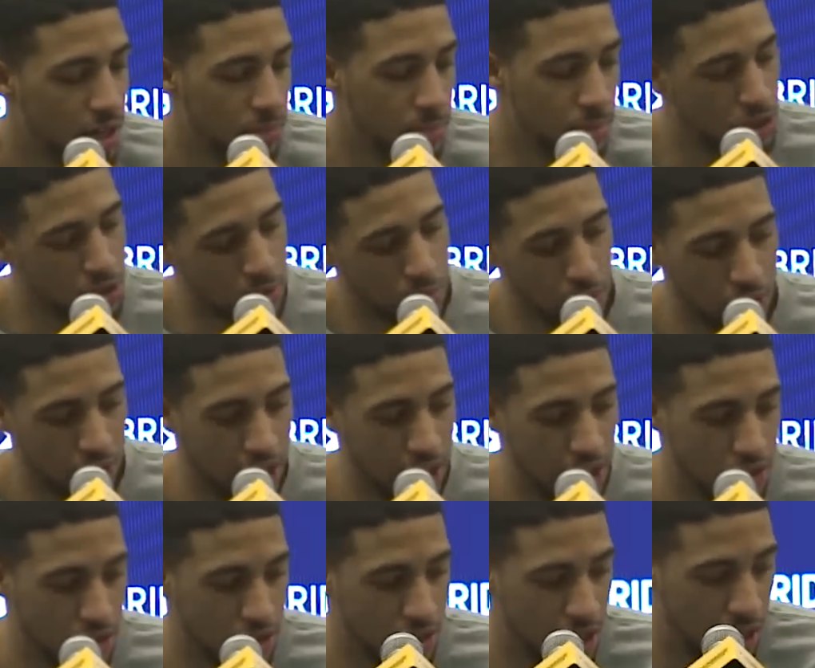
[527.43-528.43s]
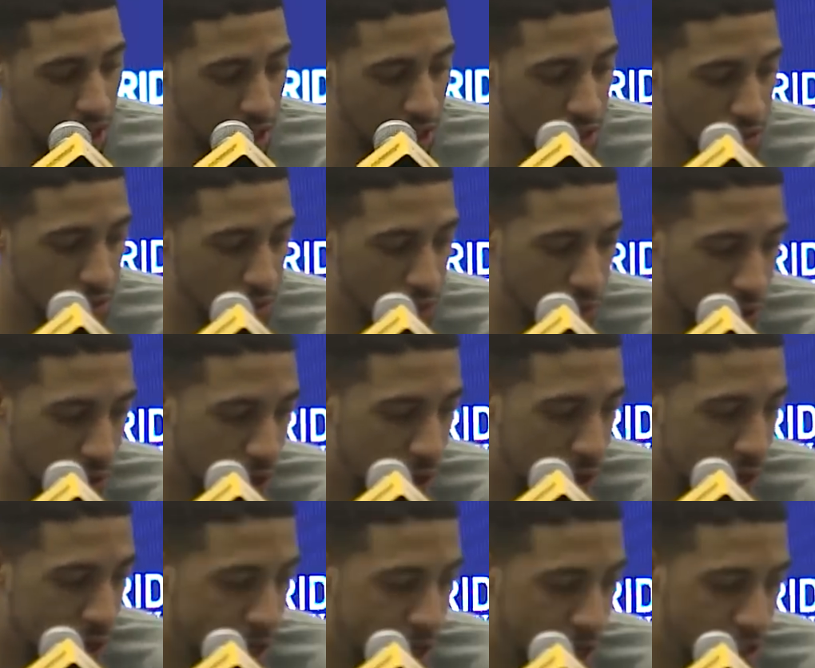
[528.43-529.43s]
miscommunication things or
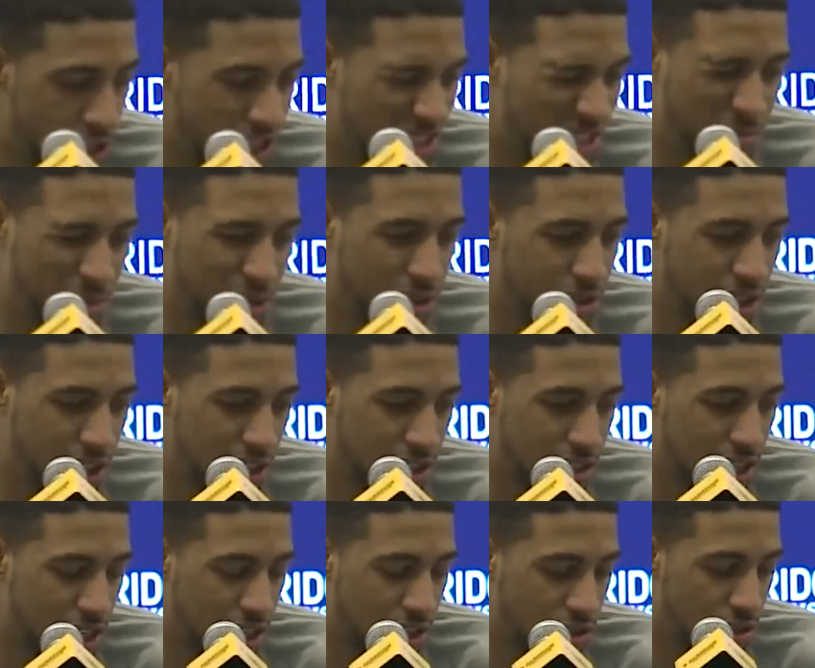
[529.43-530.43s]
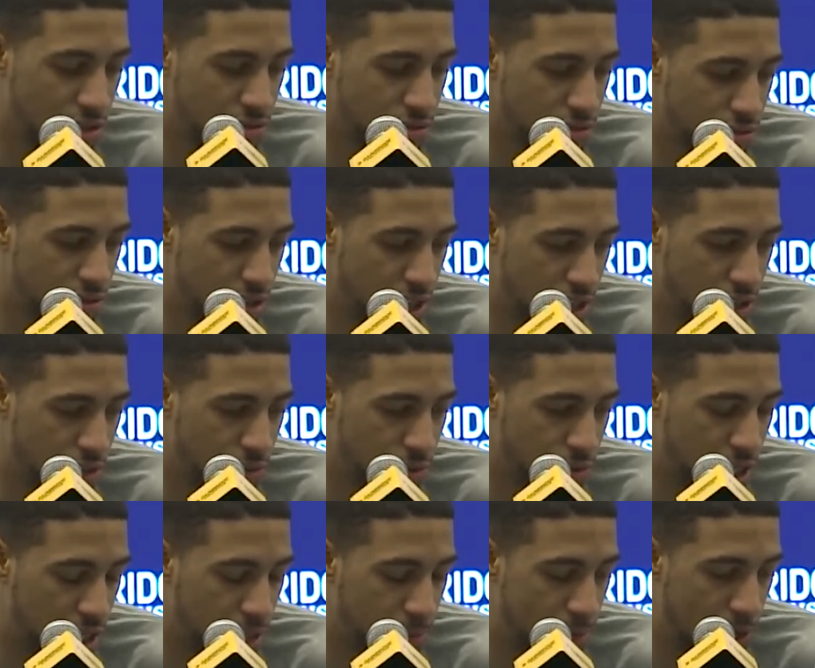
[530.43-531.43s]
just some little things that you don't
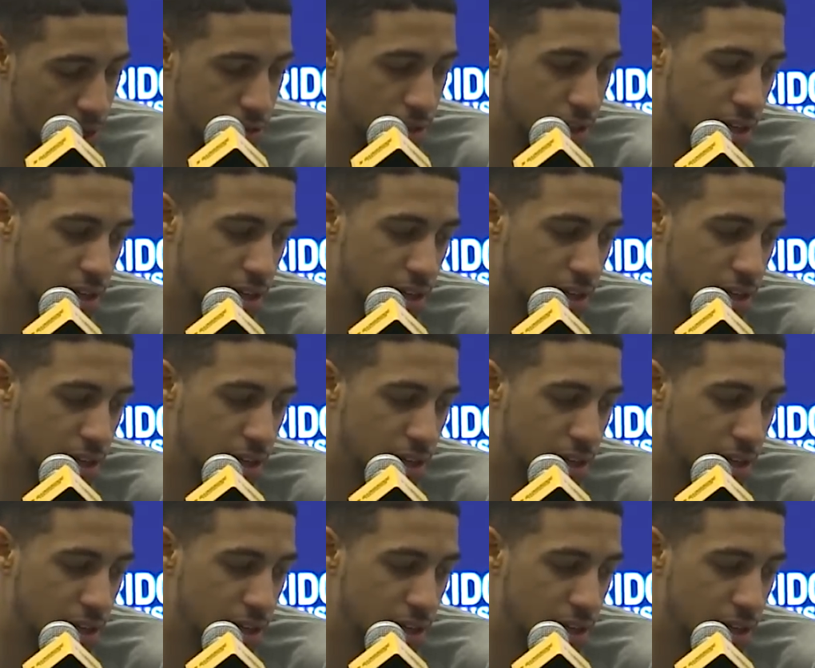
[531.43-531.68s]
think about.